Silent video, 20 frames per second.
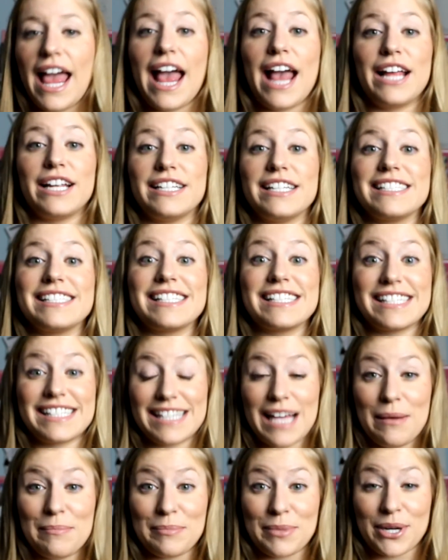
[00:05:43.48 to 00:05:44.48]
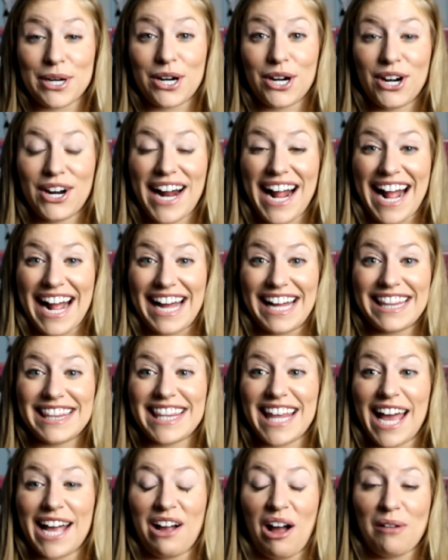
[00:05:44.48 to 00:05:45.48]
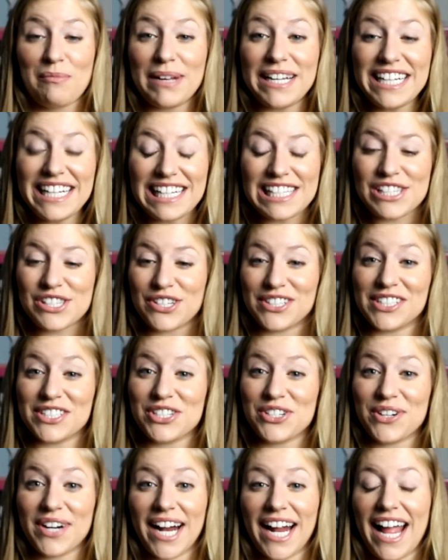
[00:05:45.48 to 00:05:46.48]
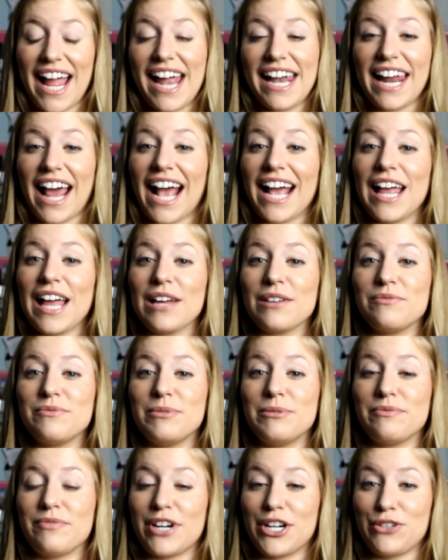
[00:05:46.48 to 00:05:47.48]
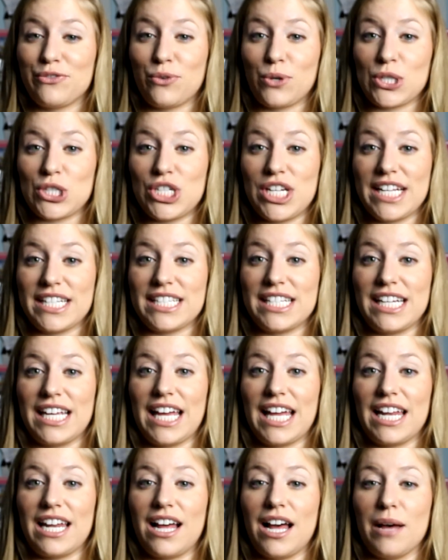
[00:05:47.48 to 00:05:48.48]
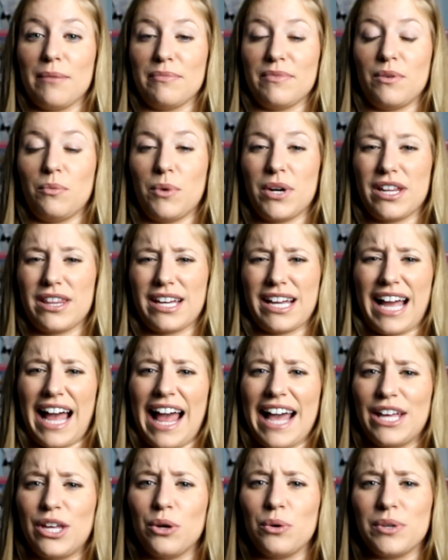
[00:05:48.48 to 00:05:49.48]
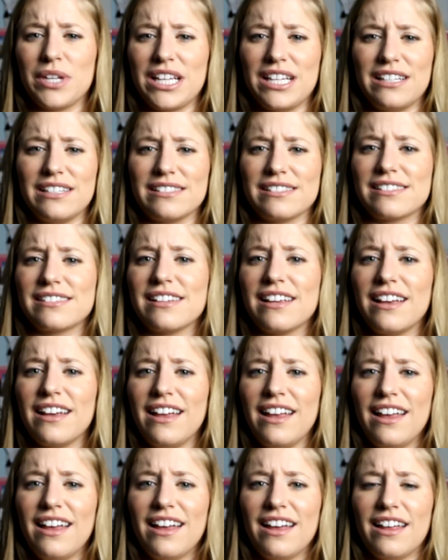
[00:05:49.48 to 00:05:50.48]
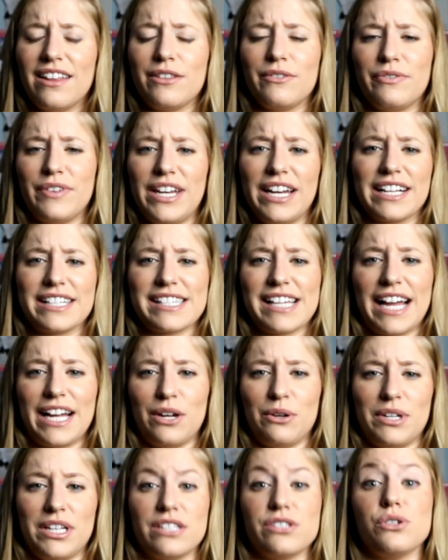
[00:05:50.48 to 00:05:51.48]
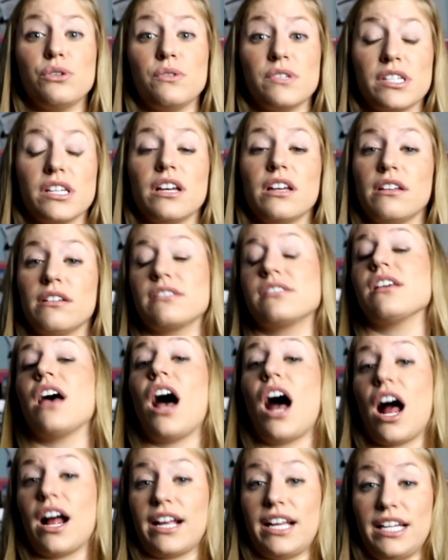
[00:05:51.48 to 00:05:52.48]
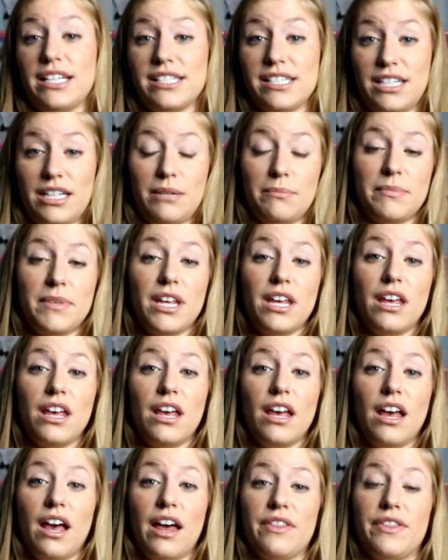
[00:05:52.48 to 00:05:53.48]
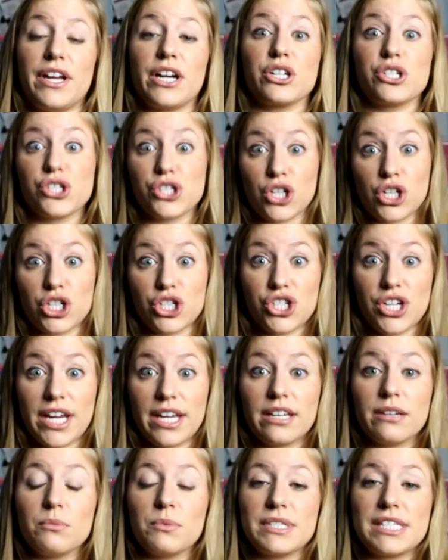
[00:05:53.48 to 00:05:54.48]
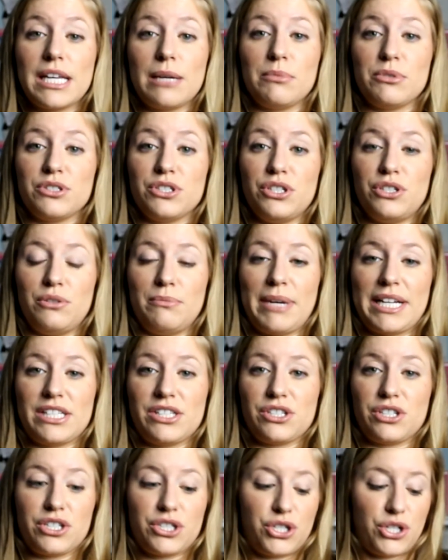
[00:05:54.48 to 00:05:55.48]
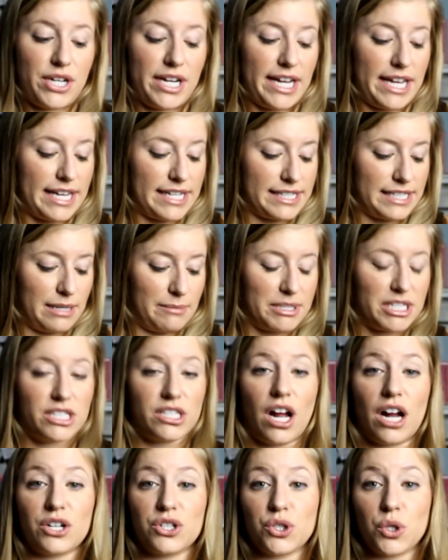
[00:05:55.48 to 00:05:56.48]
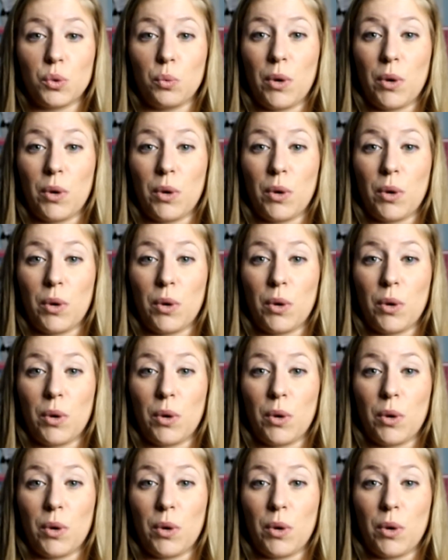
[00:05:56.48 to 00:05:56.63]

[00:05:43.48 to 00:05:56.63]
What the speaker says: And December 8th, I got my knee surgery, and I had been very fortunate to get one of the Coyotes, the Phoenix Coyotes, it's a hockey team, their surgeon was able to do my surgery. His name is Dr.